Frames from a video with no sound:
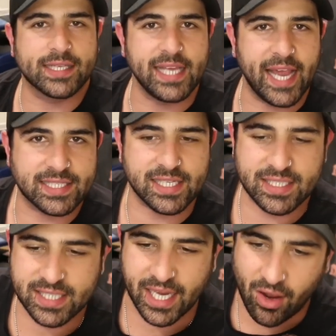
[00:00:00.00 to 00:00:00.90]
like the
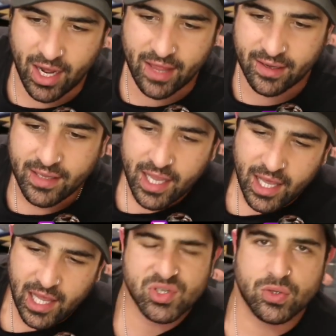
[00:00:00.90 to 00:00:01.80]
SEC either.
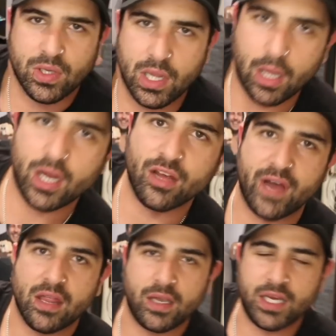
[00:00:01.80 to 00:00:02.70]
I'm sure a lot of
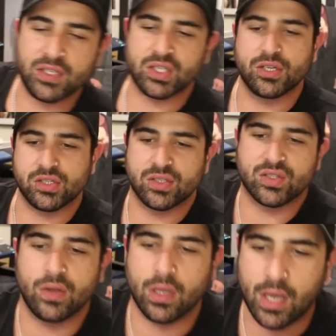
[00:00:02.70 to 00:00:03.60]
other institutions
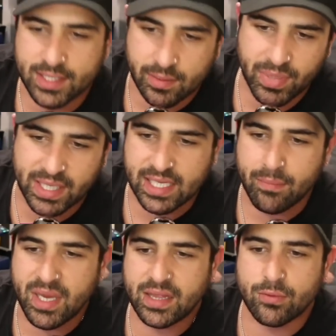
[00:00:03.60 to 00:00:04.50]
do not like them, but
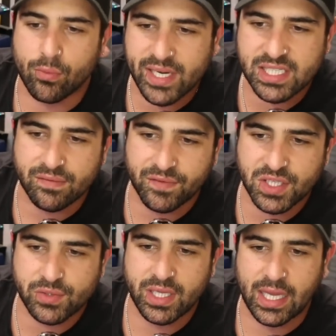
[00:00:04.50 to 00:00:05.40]
amid the recent
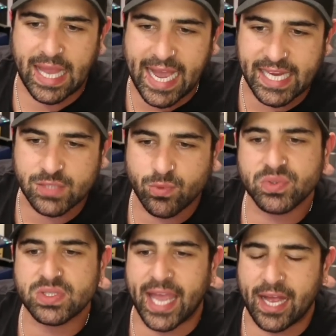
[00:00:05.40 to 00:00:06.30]
victory in the case,
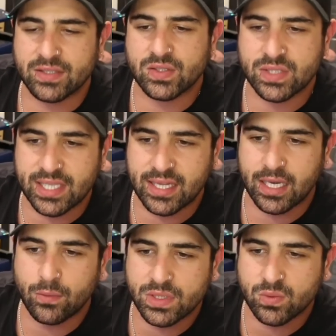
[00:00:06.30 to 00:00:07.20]
Ripple's counsel said that
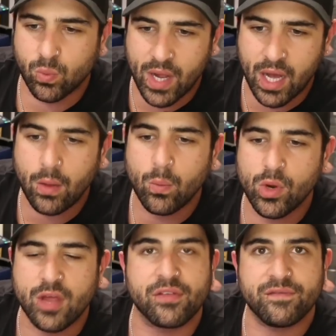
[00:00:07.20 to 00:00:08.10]
it was well
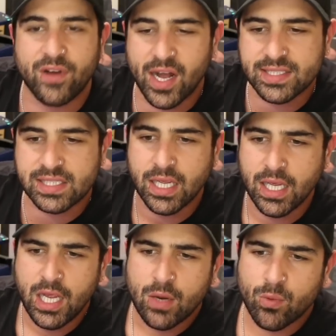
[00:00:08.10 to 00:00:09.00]
worth the fight.
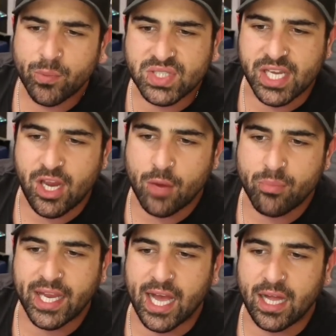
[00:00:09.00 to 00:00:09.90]
Ripple CEO
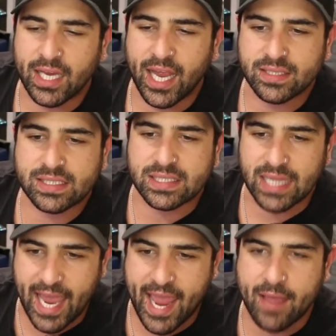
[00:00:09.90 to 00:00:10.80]
Brad Garlinghouse
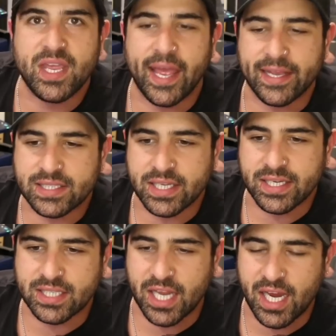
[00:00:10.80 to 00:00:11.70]
slammed the
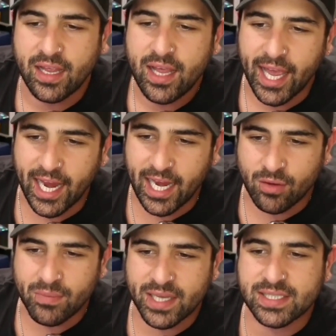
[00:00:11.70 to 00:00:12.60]
SEC
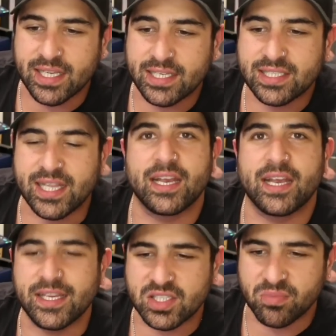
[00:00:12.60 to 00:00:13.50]
Elon Musk extended
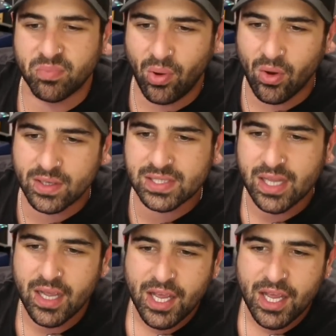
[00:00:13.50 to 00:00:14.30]
his support.